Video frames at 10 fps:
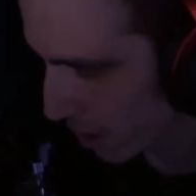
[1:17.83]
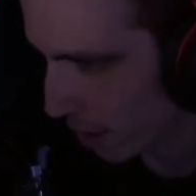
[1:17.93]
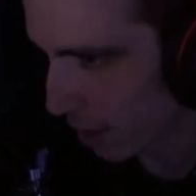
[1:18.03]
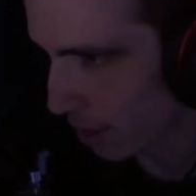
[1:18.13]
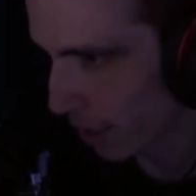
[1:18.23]

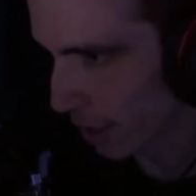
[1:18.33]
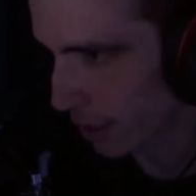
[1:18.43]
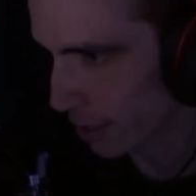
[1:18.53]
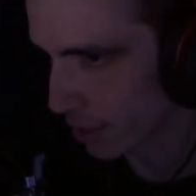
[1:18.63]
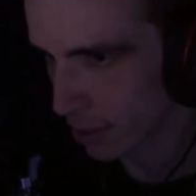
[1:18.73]

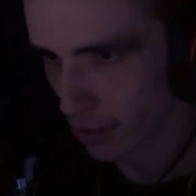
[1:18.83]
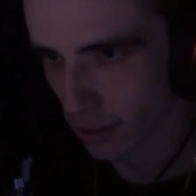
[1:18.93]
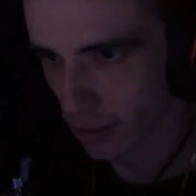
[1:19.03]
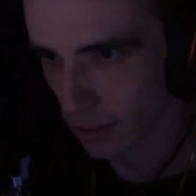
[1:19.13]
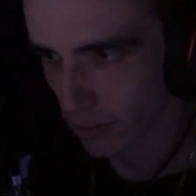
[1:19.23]
and
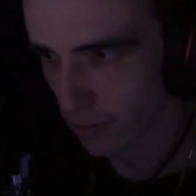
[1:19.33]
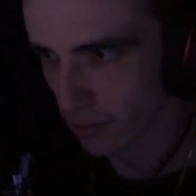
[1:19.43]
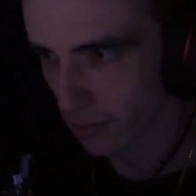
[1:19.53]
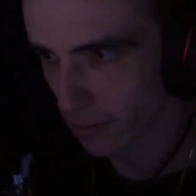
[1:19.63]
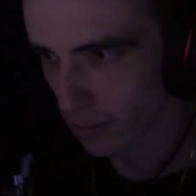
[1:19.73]
he
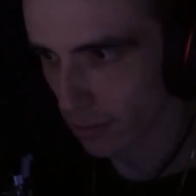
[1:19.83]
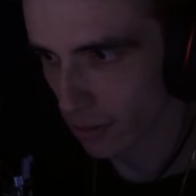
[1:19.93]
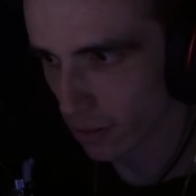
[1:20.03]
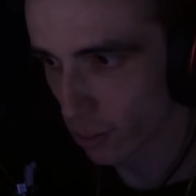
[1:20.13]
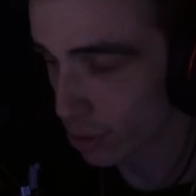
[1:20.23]

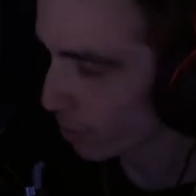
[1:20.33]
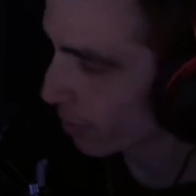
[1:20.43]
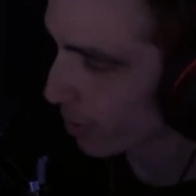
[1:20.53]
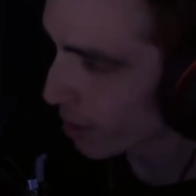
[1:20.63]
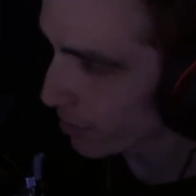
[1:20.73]
was
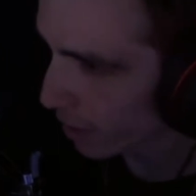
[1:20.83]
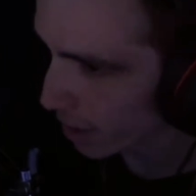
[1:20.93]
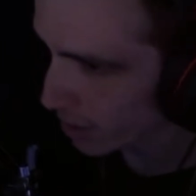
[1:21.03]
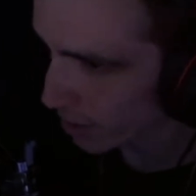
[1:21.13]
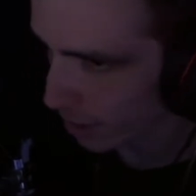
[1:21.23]
going very
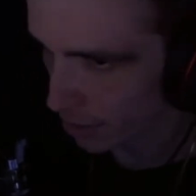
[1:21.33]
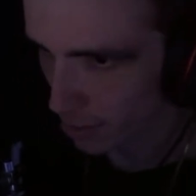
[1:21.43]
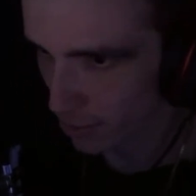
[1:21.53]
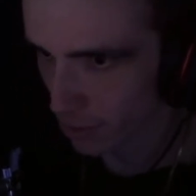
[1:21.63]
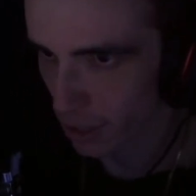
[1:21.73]
fast. I don't
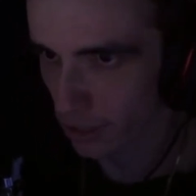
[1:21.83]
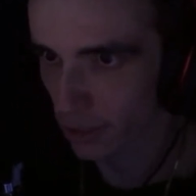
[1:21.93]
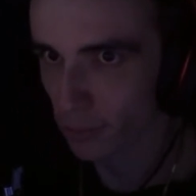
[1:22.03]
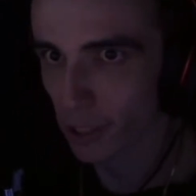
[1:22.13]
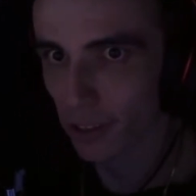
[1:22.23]
know if you guys
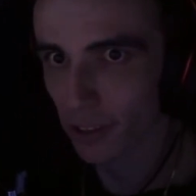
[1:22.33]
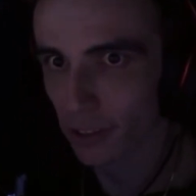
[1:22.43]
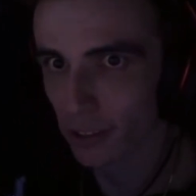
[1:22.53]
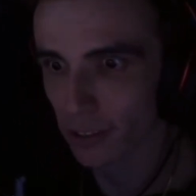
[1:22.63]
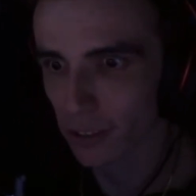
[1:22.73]
know, but
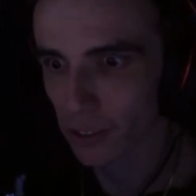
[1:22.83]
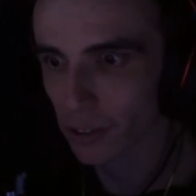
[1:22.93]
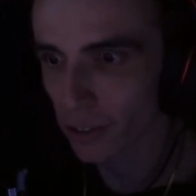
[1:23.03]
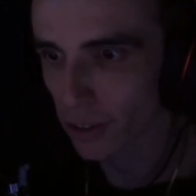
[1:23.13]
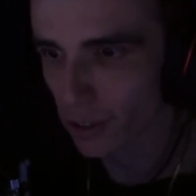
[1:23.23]
the
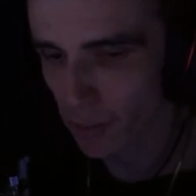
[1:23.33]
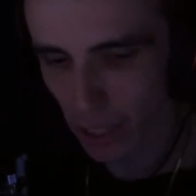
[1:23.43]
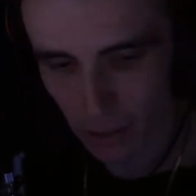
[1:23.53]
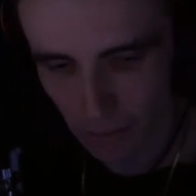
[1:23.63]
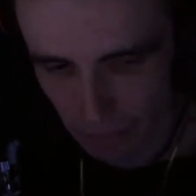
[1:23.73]
scooter
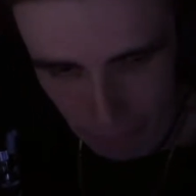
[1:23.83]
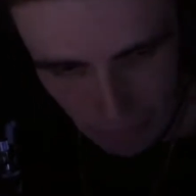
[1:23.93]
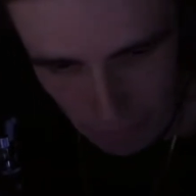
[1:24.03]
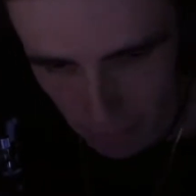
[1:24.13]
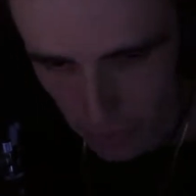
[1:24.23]

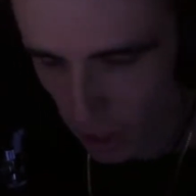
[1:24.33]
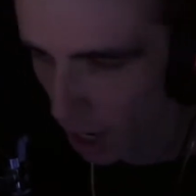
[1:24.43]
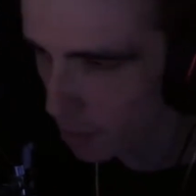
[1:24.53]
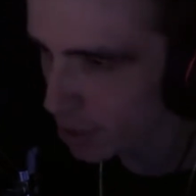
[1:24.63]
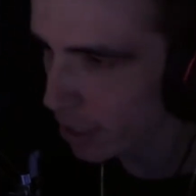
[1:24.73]

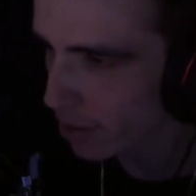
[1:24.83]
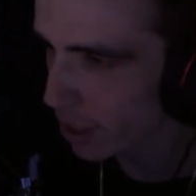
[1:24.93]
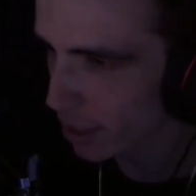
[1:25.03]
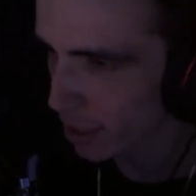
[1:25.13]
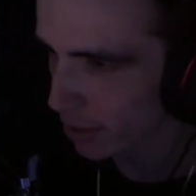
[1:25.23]
tops out
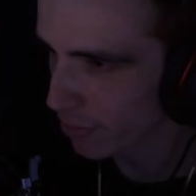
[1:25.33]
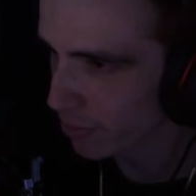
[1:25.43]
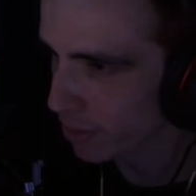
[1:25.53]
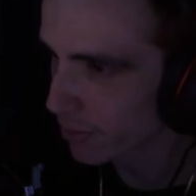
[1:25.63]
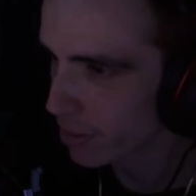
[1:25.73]
at
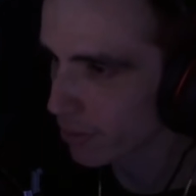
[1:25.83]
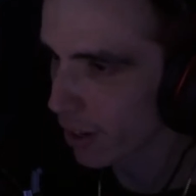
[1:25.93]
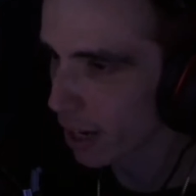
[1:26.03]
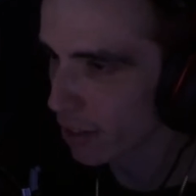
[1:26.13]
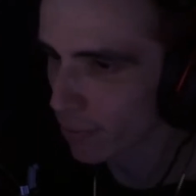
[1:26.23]

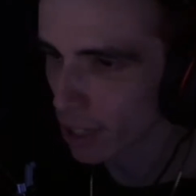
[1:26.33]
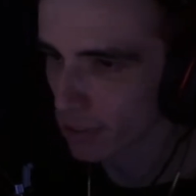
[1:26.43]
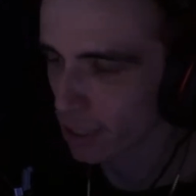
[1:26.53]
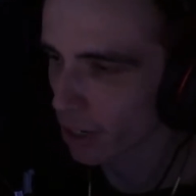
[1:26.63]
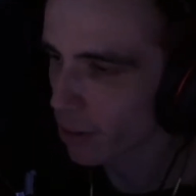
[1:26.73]
55
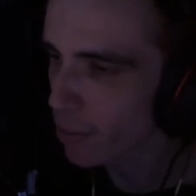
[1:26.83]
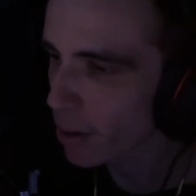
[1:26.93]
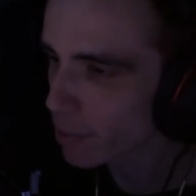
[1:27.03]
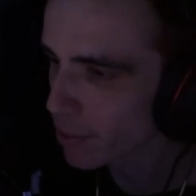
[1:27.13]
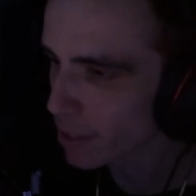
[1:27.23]
miles an hour
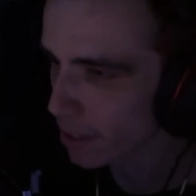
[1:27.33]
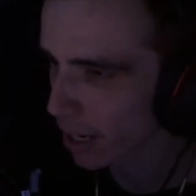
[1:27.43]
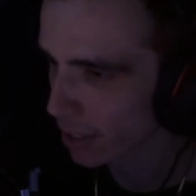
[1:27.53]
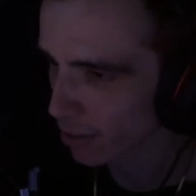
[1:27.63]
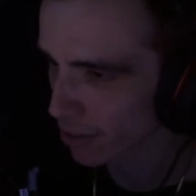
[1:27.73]
probably.
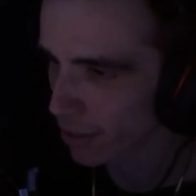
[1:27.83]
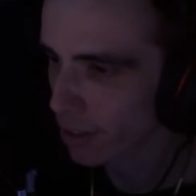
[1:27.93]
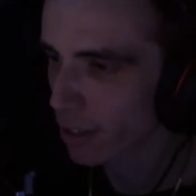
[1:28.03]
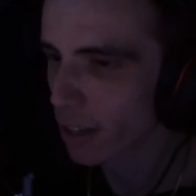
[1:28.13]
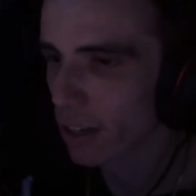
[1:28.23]
Hi, Lauren.
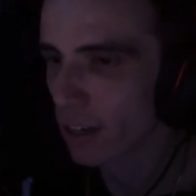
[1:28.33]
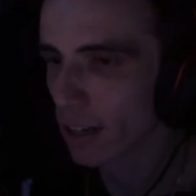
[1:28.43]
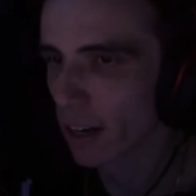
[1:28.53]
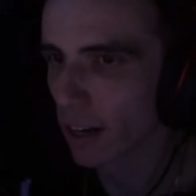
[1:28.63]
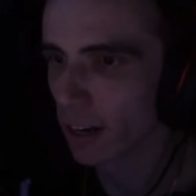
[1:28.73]

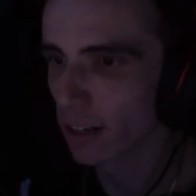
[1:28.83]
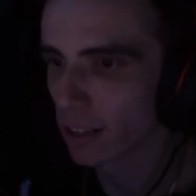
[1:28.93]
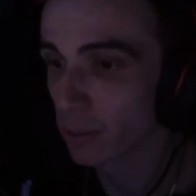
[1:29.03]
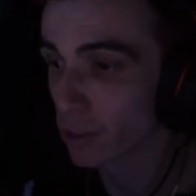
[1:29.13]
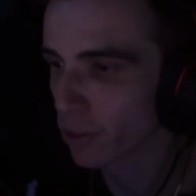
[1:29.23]

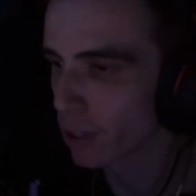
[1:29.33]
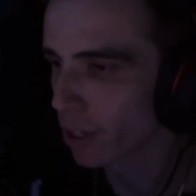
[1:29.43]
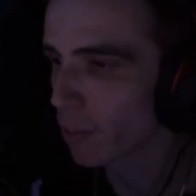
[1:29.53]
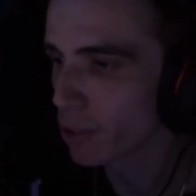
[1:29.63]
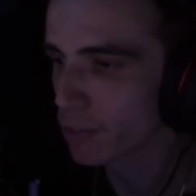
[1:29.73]
He was going
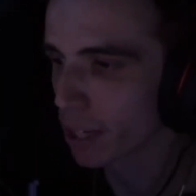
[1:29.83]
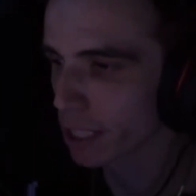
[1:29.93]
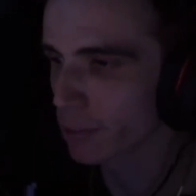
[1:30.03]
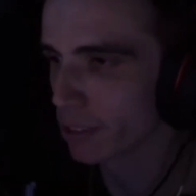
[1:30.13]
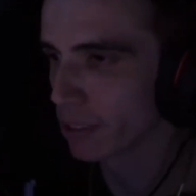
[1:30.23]
almost
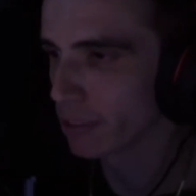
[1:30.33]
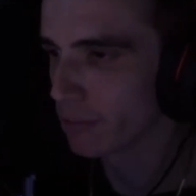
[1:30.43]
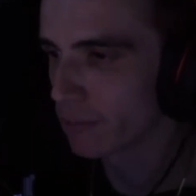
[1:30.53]
max speed,